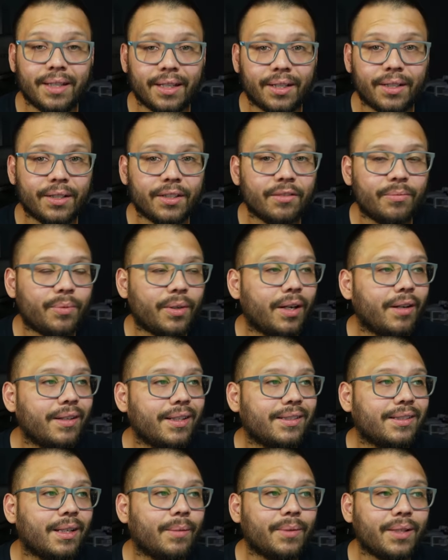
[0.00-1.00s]
they could have
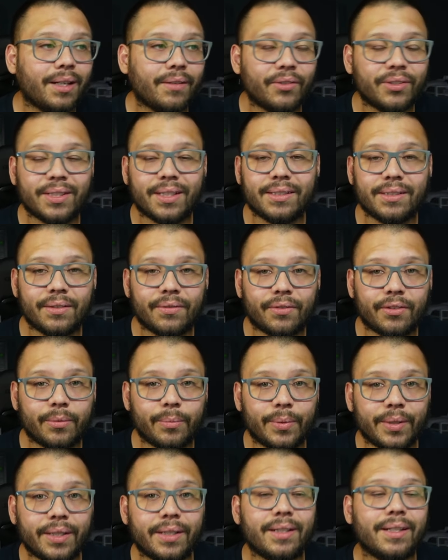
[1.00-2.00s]
probably stopped advertising for a
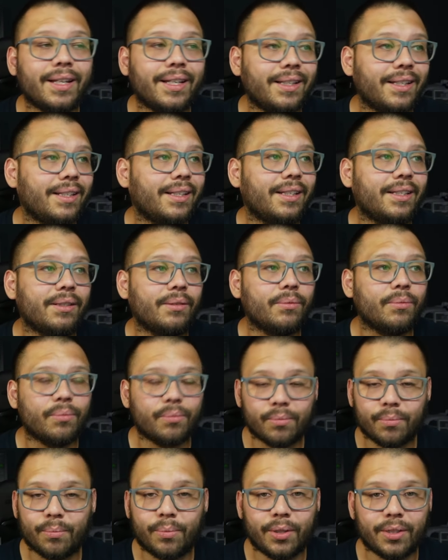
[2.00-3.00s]
bit and then they
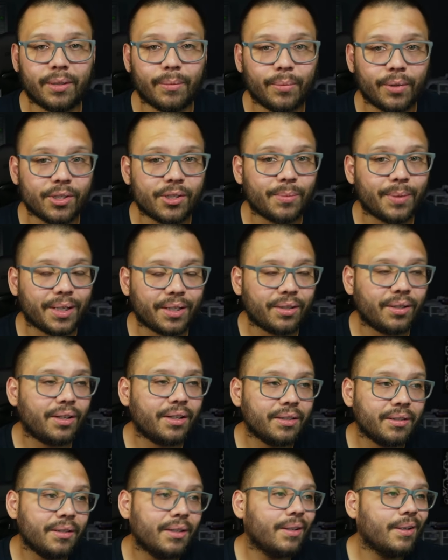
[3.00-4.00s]
put the budget back
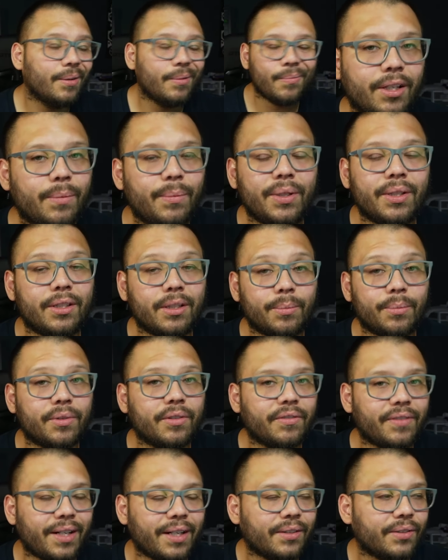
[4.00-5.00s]
on. Could be a number
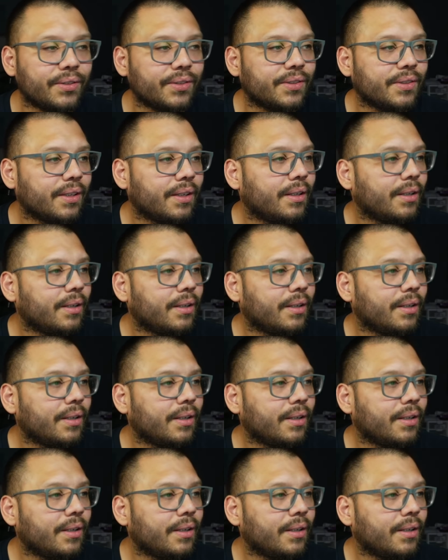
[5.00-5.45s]
of factors.